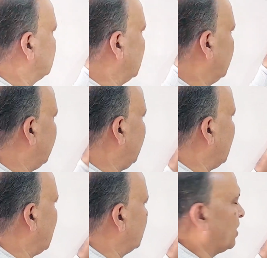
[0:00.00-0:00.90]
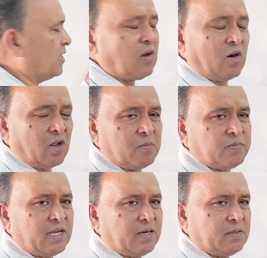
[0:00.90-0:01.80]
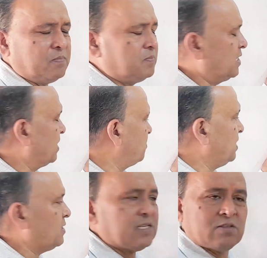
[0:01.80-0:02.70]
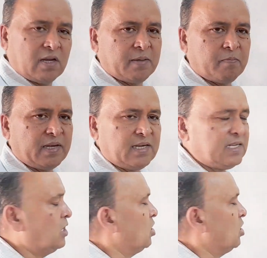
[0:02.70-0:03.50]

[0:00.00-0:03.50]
Set A, and what is the order of set B? This is infinite.